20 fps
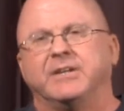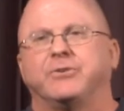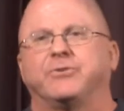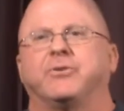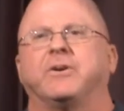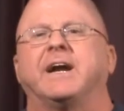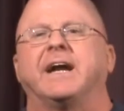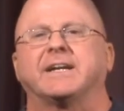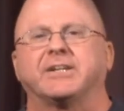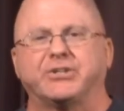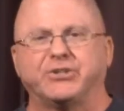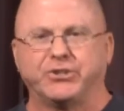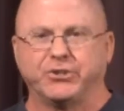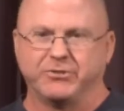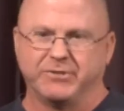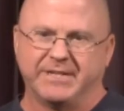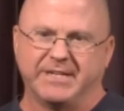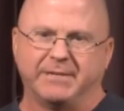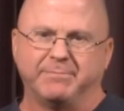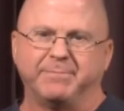crack
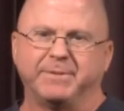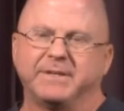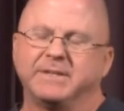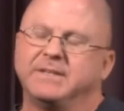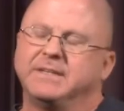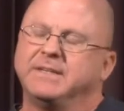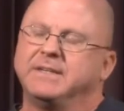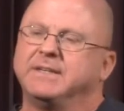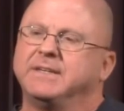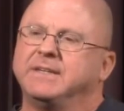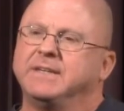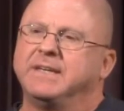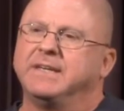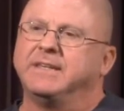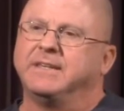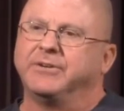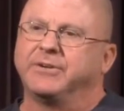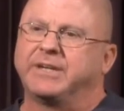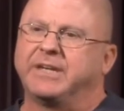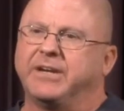showed up
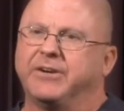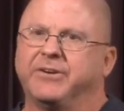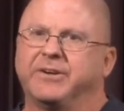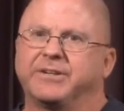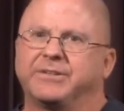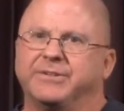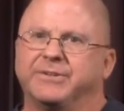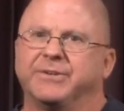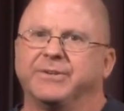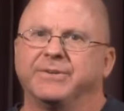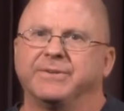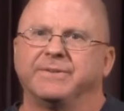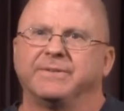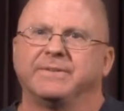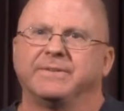in their character.